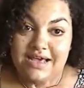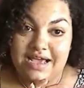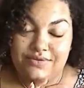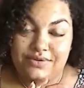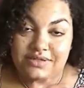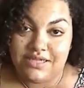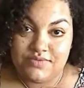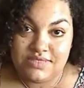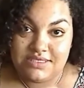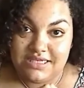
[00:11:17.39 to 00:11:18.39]
I would
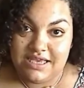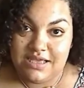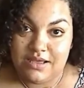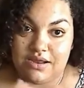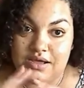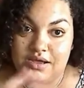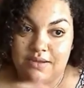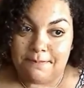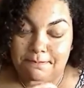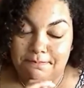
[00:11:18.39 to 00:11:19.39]
love to see it.
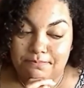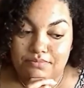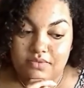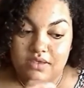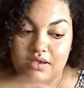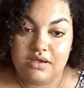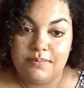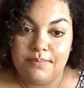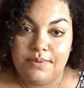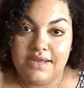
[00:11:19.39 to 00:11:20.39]
Put